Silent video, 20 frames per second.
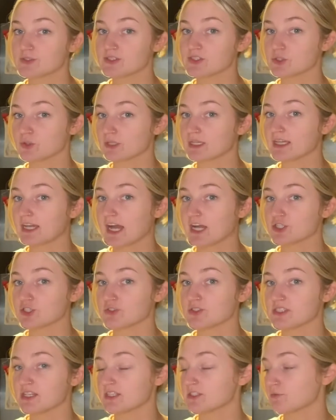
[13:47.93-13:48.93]
Soaking
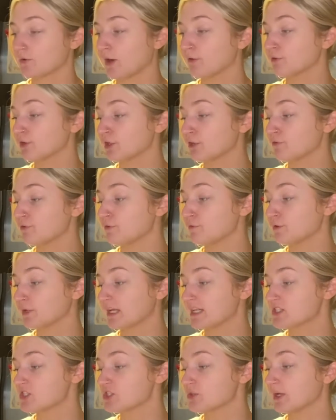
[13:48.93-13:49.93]
cashews takes forever, and if you
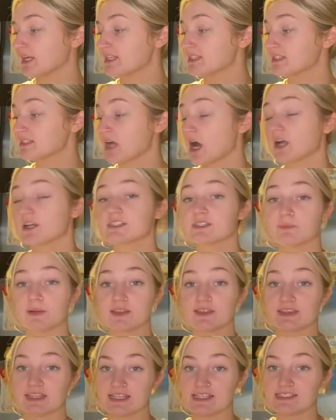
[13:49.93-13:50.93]
forget to do it, it sucks.
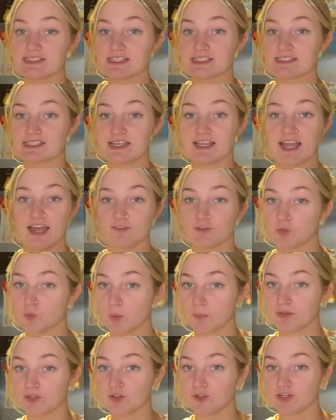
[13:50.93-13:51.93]
But this is like heavy
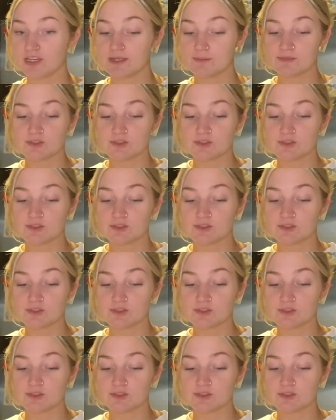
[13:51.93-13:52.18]
whipping cream.